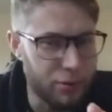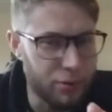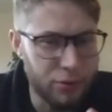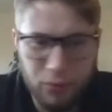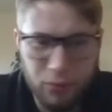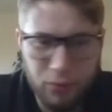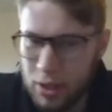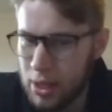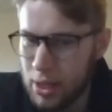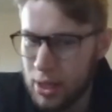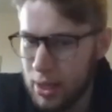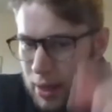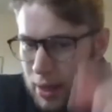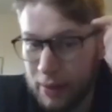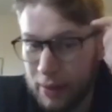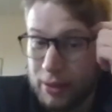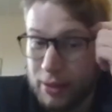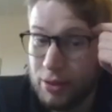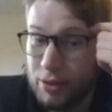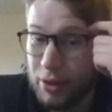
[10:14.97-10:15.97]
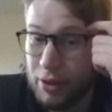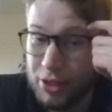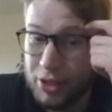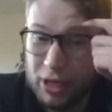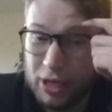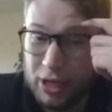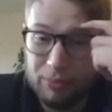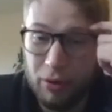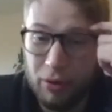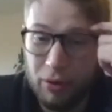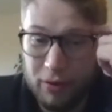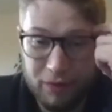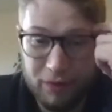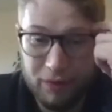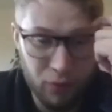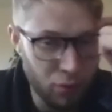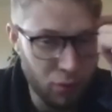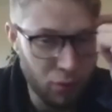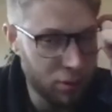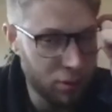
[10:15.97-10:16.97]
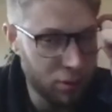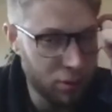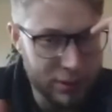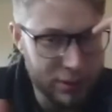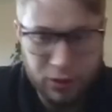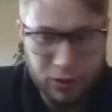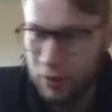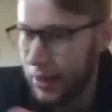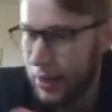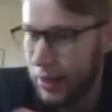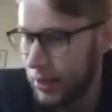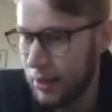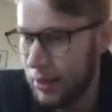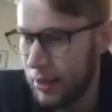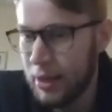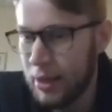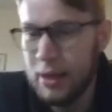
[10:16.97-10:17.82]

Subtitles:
3 and then starting checkpoint 4, that's great.